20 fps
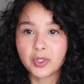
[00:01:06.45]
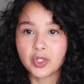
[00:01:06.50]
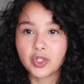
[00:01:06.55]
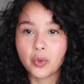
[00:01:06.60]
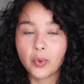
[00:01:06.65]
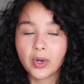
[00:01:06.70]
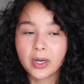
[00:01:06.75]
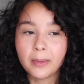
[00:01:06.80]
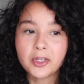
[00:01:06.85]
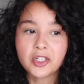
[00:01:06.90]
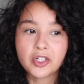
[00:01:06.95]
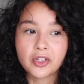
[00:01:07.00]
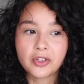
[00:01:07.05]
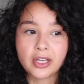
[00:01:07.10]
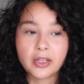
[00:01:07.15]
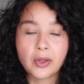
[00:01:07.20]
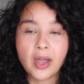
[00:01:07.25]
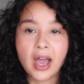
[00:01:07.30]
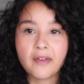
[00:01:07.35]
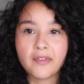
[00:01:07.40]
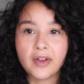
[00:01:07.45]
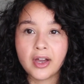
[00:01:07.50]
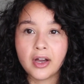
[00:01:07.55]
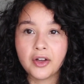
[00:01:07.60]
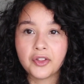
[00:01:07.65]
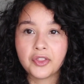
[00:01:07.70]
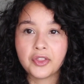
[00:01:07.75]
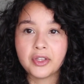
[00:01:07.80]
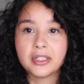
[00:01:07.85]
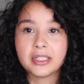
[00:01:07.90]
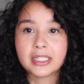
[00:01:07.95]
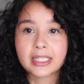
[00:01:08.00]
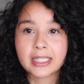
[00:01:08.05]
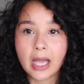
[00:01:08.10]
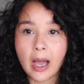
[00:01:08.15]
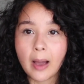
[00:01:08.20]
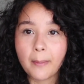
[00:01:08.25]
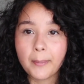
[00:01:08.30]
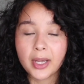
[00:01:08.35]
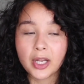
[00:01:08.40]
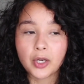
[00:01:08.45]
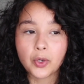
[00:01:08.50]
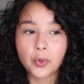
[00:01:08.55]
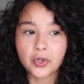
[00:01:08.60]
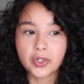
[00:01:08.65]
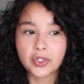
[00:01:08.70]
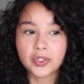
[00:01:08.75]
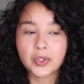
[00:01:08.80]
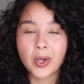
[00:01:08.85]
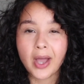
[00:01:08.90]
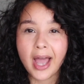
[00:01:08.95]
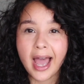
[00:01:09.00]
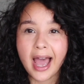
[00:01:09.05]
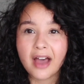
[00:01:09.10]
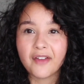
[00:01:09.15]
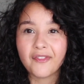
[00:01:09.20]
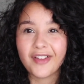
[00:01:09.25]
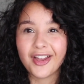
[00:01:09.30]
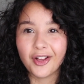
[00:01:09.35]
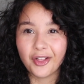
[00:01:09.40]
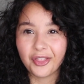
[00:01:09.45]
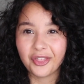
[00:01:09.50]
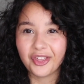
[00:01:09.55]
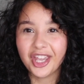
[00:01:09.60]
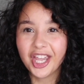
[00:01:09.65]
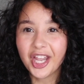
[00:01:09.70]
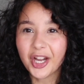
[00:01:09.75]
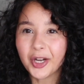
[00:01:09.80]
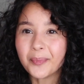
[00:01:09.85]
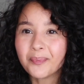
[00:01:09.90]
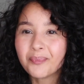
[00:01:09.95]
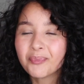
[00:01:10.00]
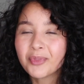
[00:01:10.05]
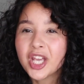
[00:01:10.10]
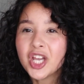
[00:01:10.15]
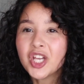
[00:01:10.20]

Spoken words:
So you want to make sure that you have a healthy scalp in order to have healthy hair.